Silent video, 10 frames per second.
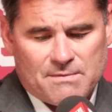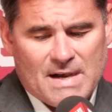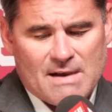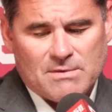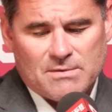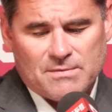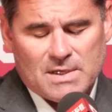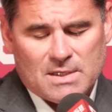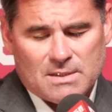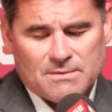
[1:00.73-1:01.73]

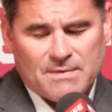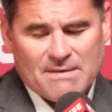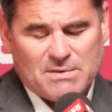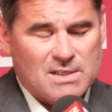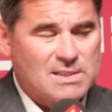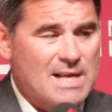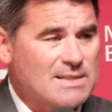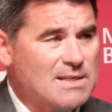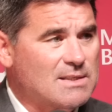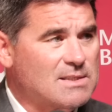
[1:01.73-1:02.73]
five
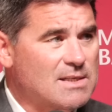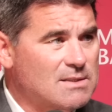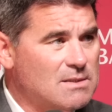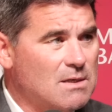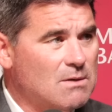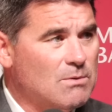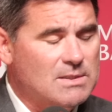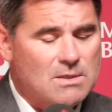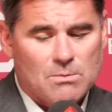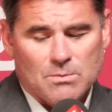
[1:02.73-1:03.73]
touchdowns out of six
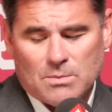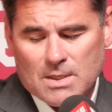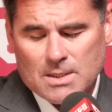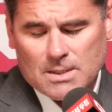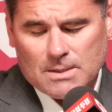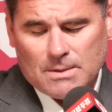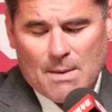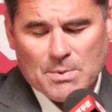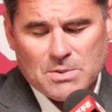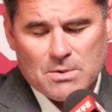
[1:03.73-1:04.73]
red zone
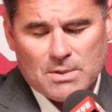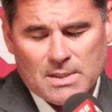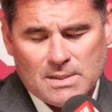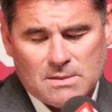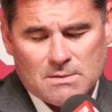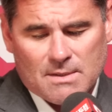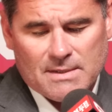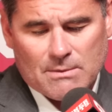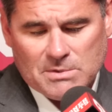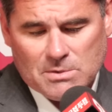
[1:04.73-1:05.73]
opportunities. I
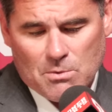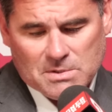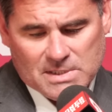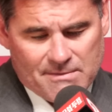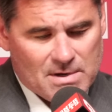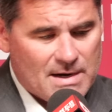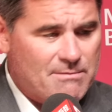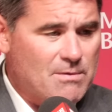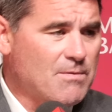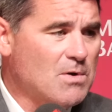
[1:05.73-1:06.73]
think we scored 7 out
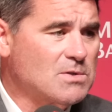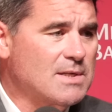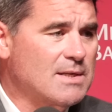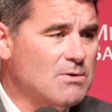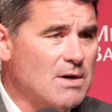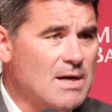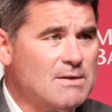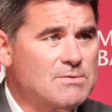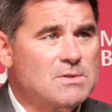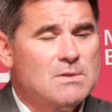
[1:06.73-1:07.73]
of our first 10
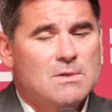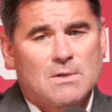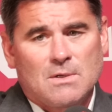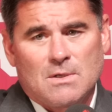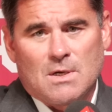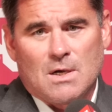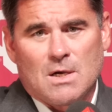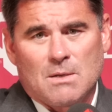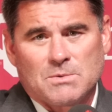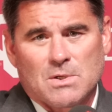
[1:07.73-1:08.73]
drives.
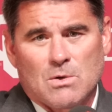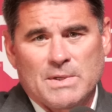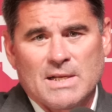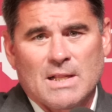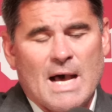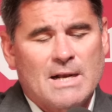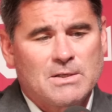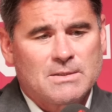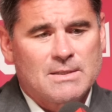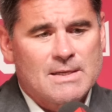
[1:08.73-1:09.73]
So we did a lot of
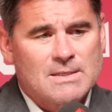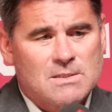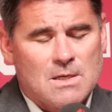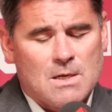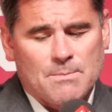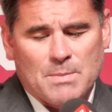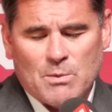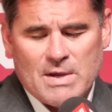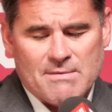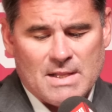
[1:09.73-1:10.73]
good things, but
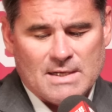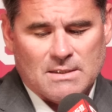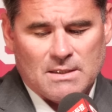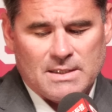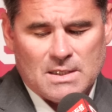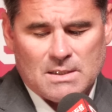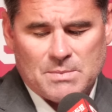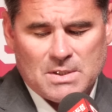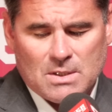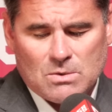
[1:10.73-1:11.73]
we have a lot to clean
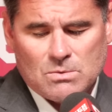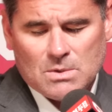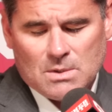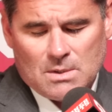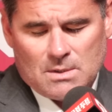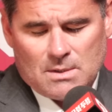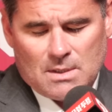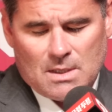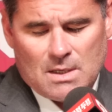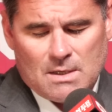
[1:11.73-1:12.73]
up, you
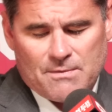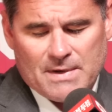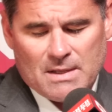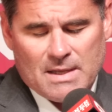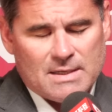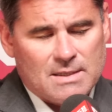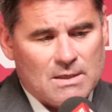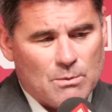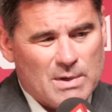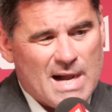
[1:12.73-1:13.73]
know. Felt like
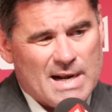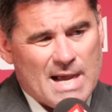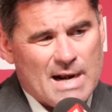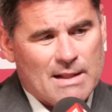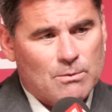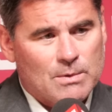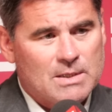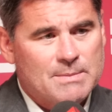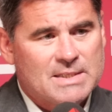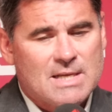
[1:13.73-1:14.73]
we kind of got out of
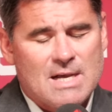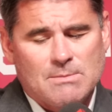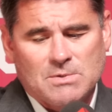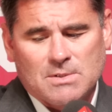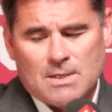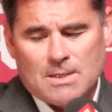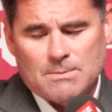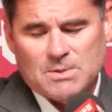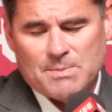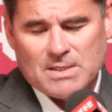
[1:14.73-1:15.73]
rhythm at times,
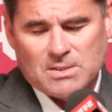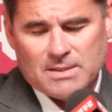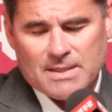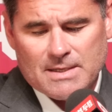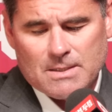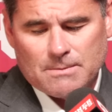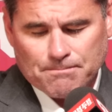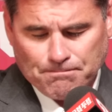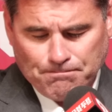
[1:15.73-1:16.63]
especially there